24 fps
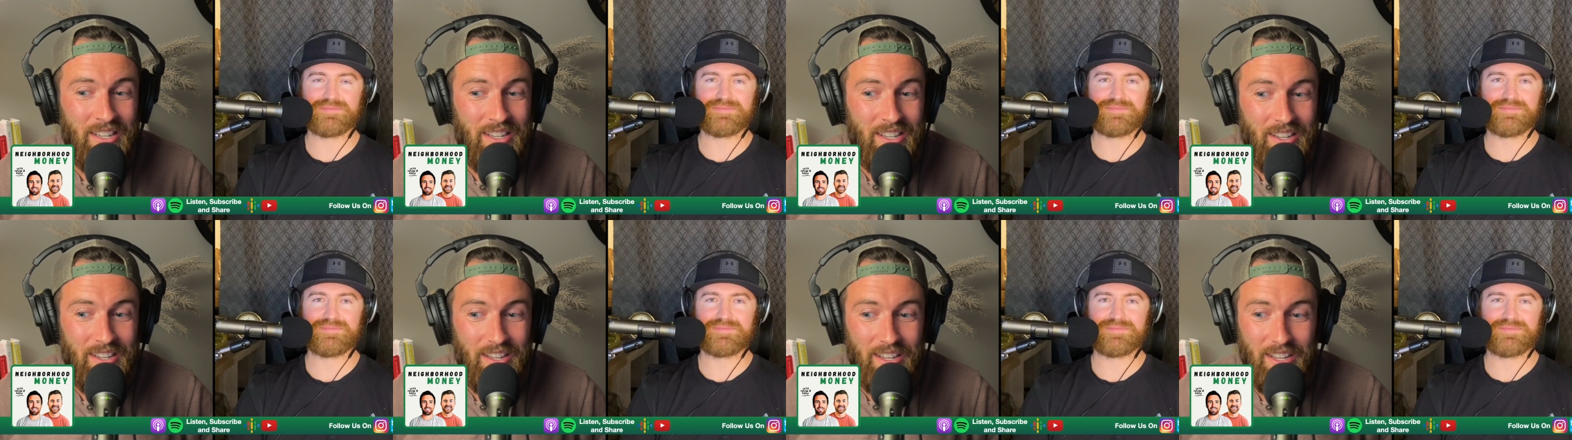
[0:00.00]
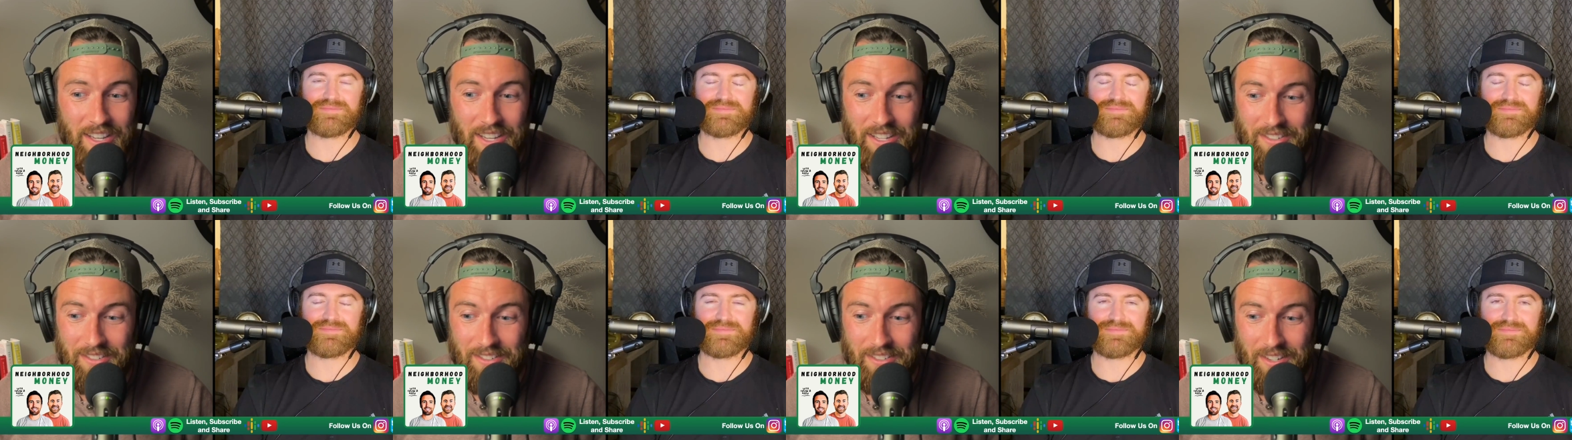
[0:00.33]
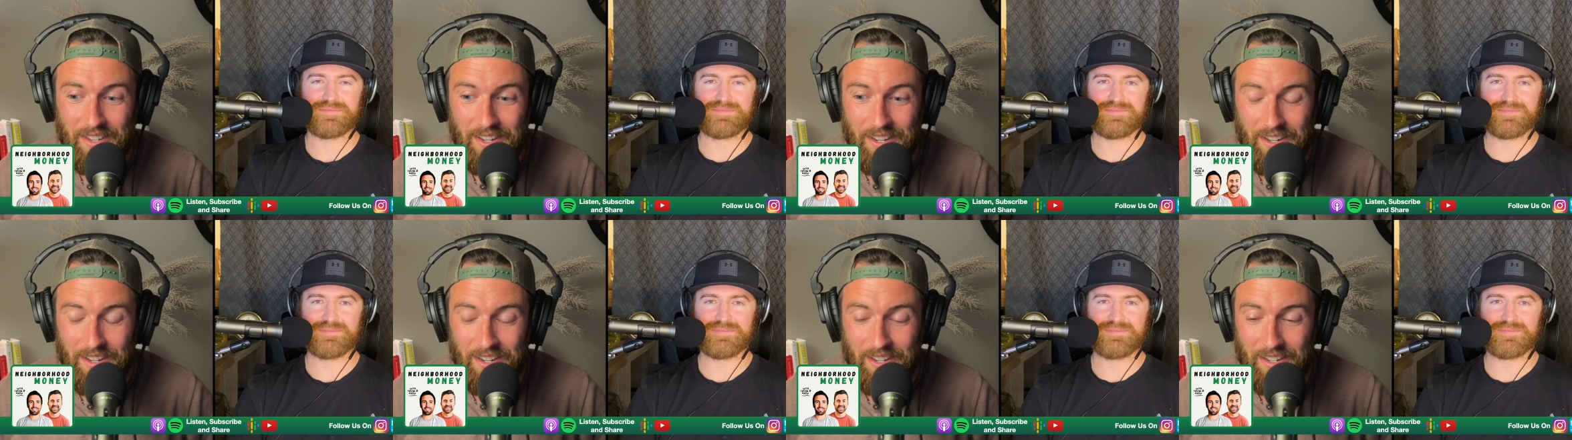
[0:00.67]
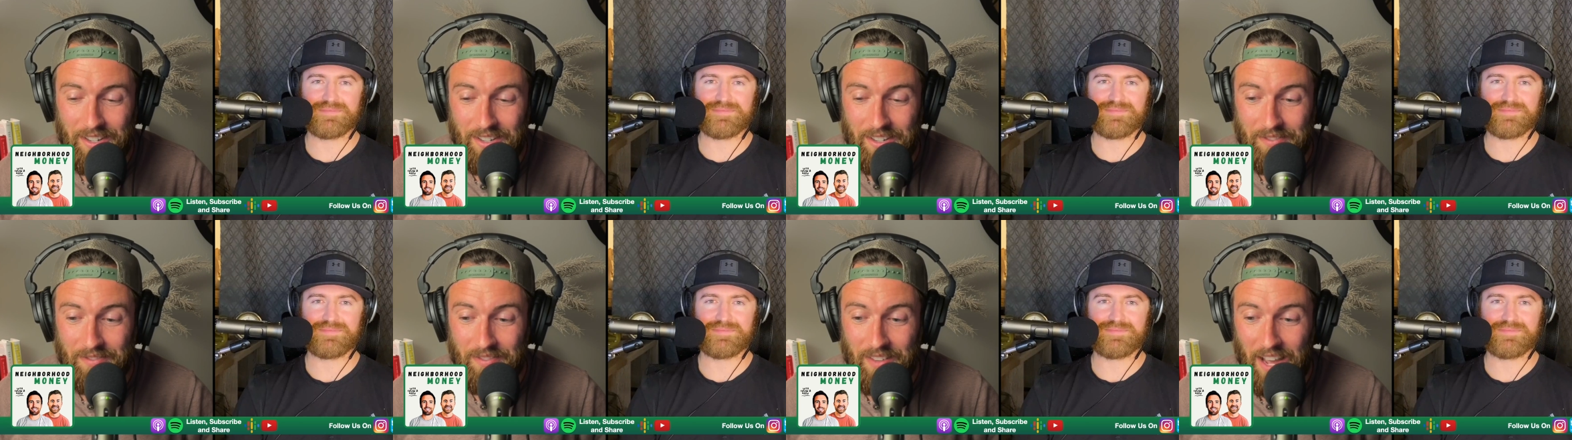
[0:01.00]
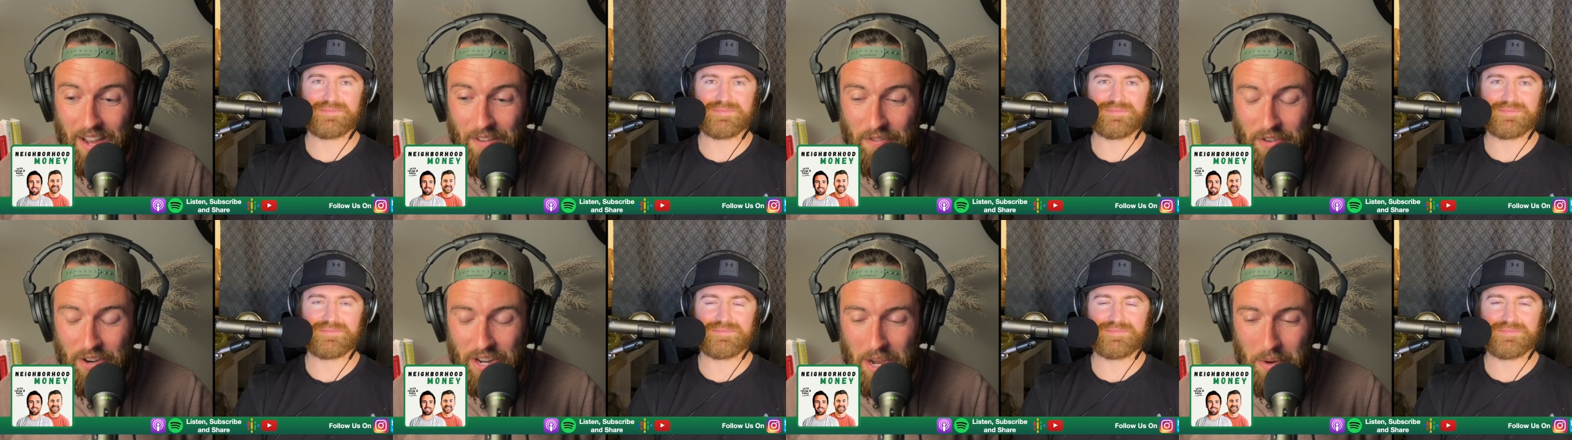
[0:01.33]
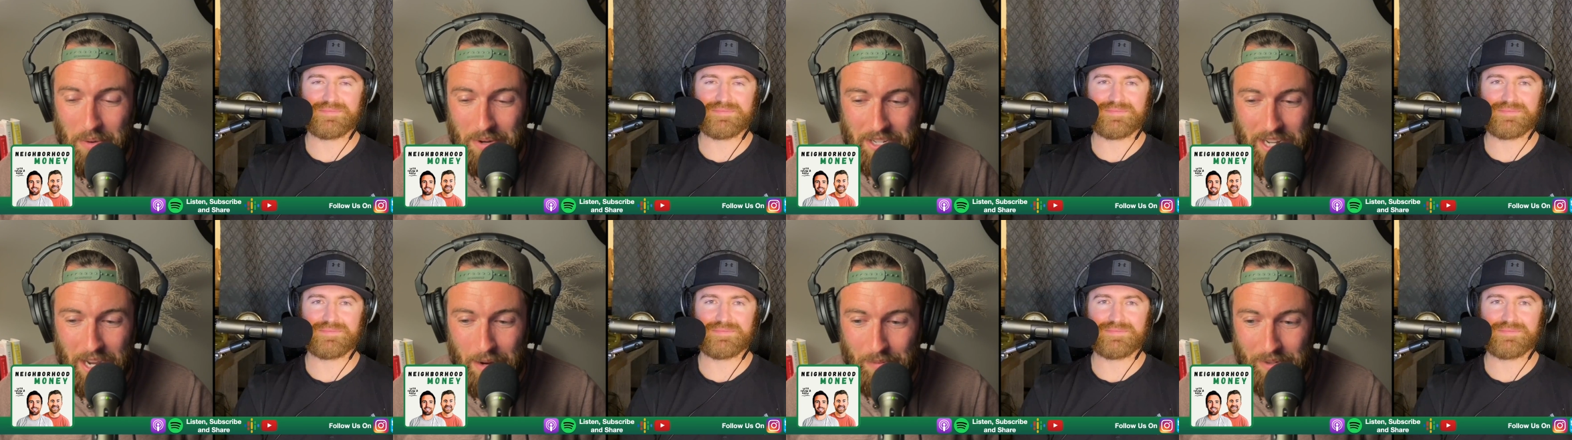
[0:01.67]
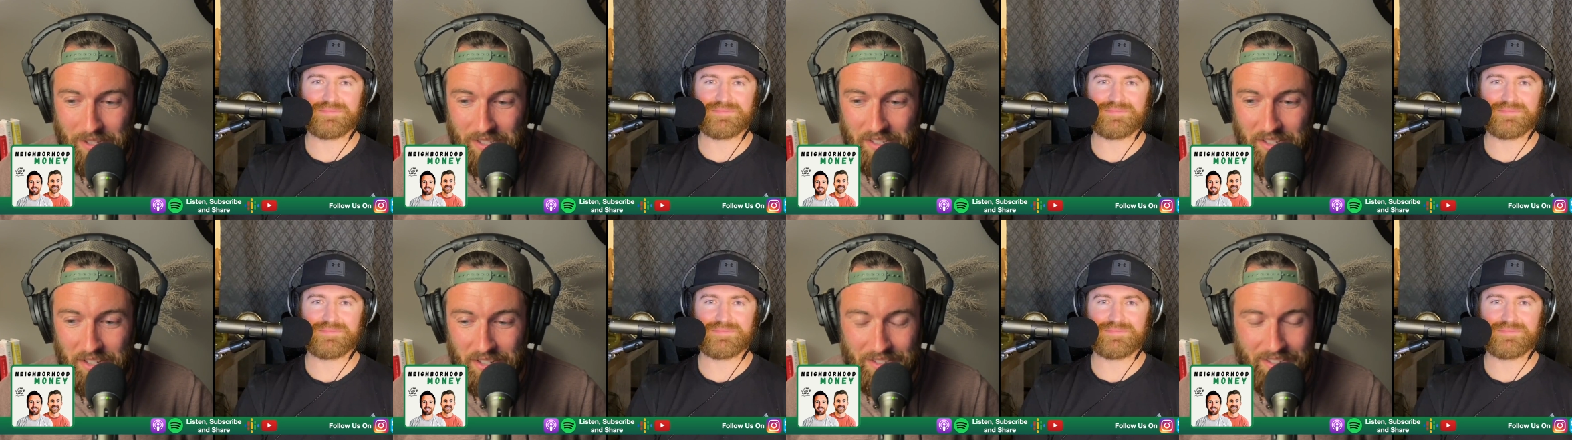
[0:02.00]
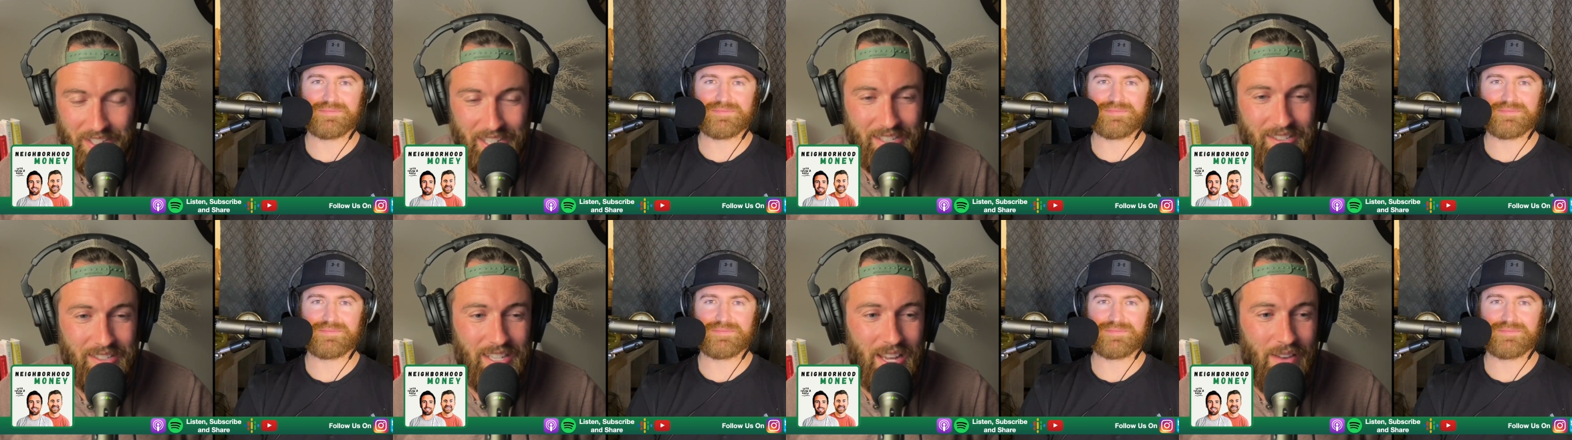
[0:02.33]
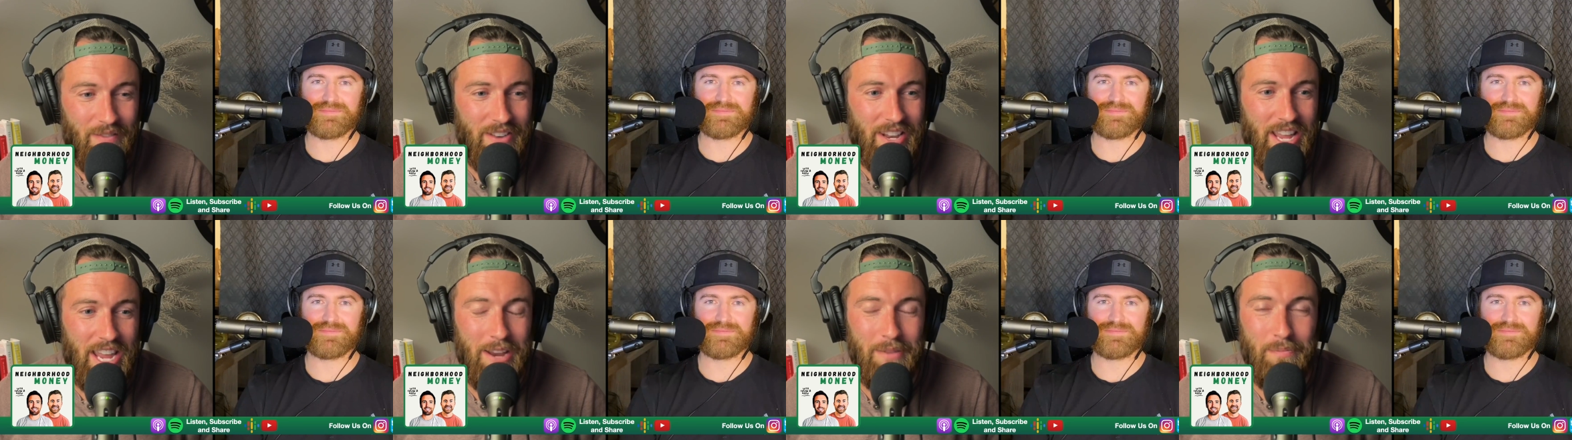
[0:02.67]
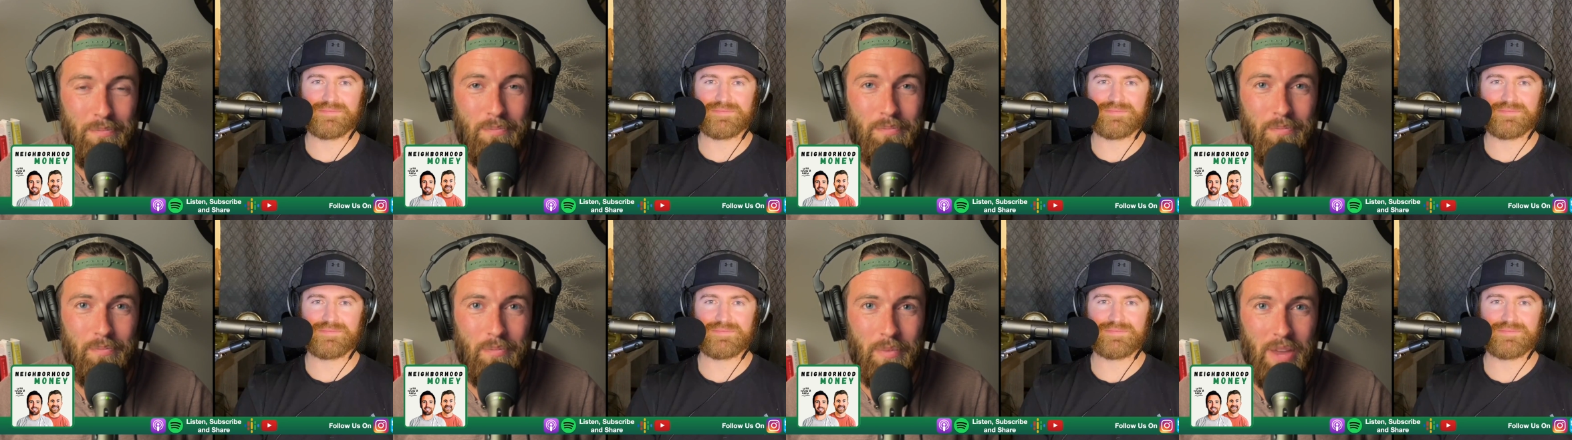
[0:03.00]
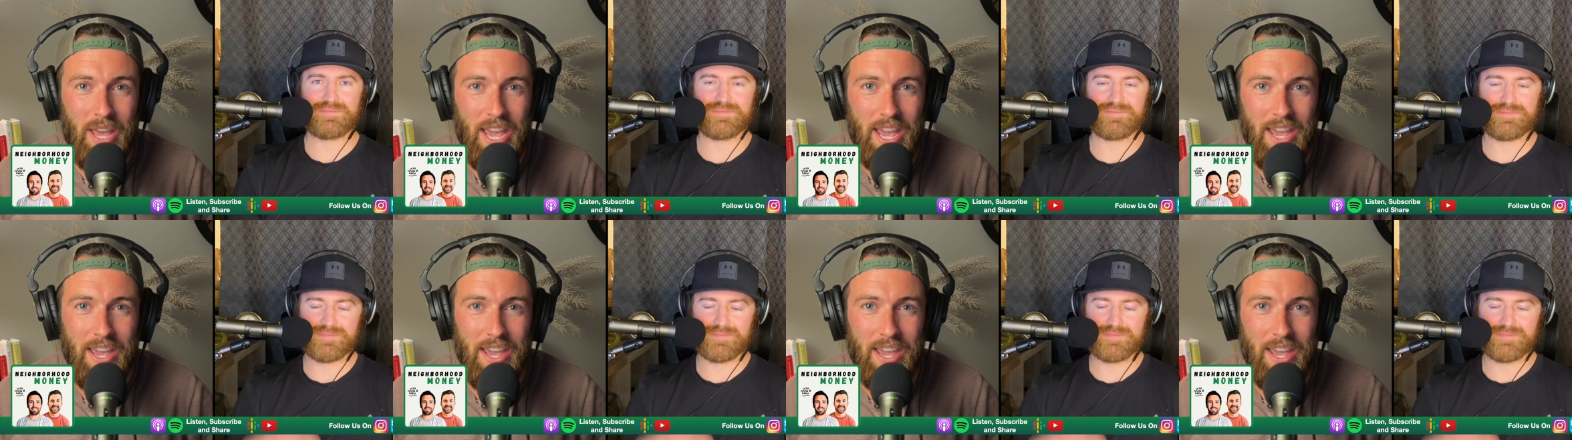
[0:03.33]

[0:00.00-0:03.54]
Speaker 1: it's, uh, I forget what time we start. It's like seven to eight A